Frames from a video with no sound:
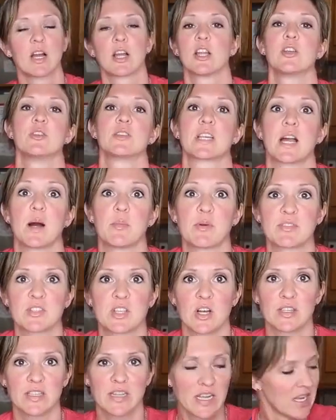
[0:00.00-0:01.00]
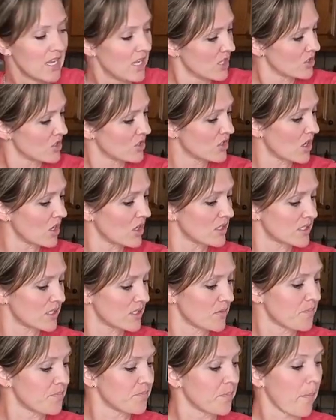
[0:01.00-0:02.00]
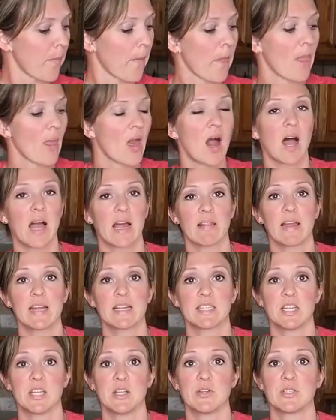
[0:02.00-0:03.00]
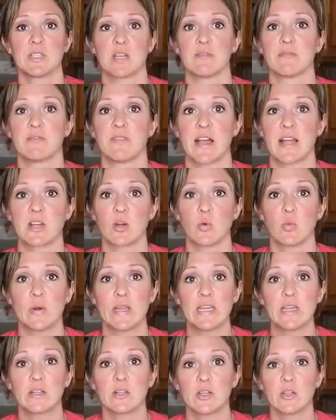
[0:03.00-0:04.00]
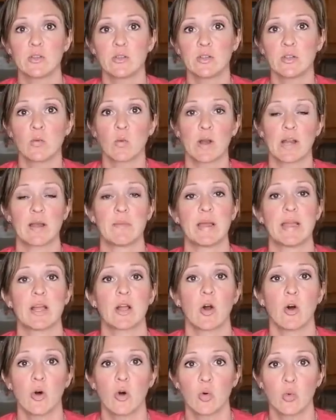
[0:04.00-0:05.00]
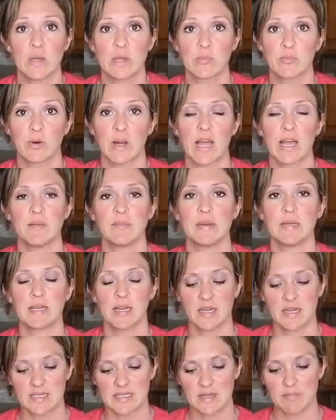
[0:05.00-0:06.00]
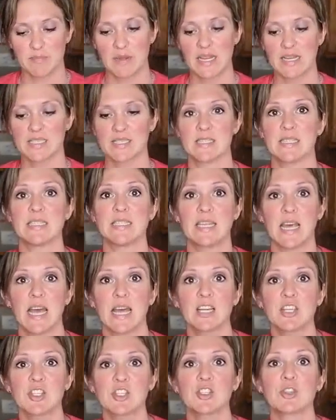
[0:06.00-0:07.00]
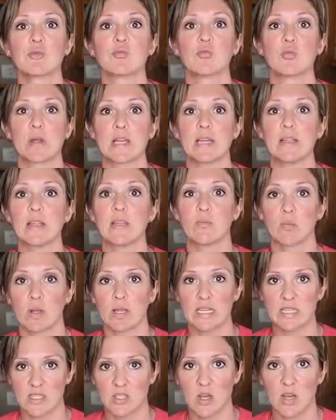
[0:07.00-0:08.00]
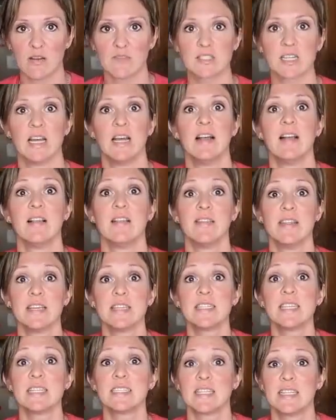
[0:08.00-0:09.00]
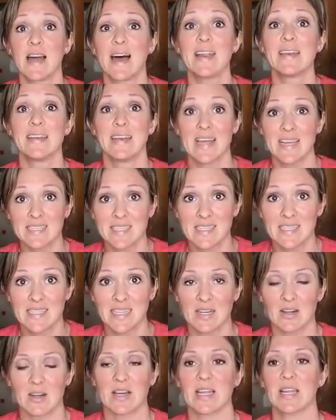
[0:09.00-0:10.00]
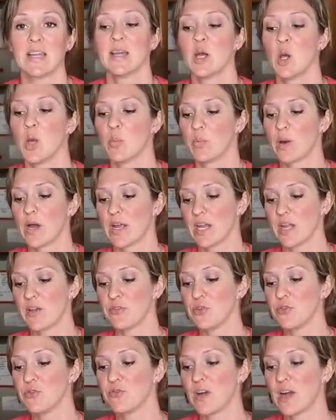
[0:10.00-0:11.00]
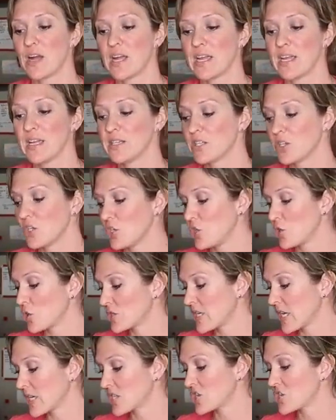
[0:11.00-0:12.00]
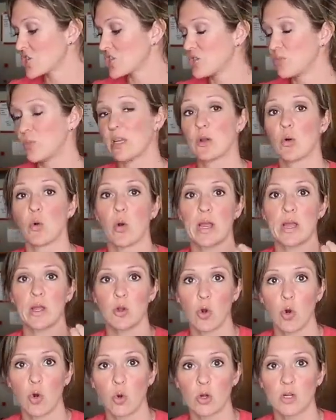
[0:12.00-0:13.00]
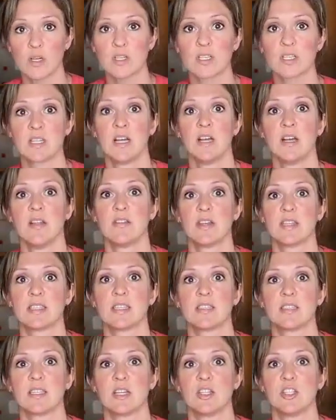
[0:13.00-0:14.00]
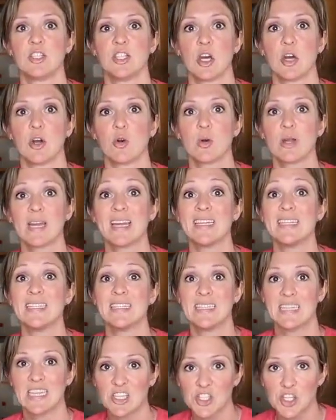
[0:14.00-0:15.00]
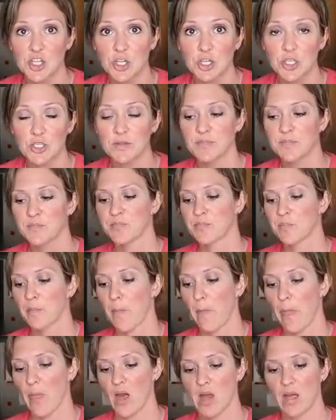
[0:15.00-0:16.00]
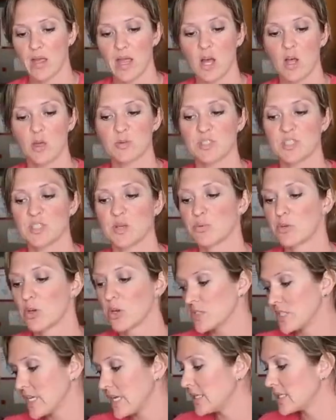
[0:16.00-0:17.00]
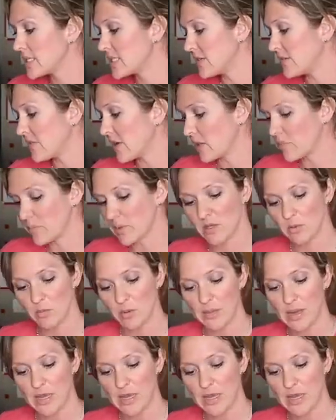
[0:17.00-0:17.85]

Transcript: not gonna use a cup of salt. Salt, I like to use vital wheat gluten when I make whole wheat bread because it makes the texture really, really soft. This is not necessary, but if you find your texture to be quite coarse, this is a dough conditioner. Uh, it helps the proteins develop a little bit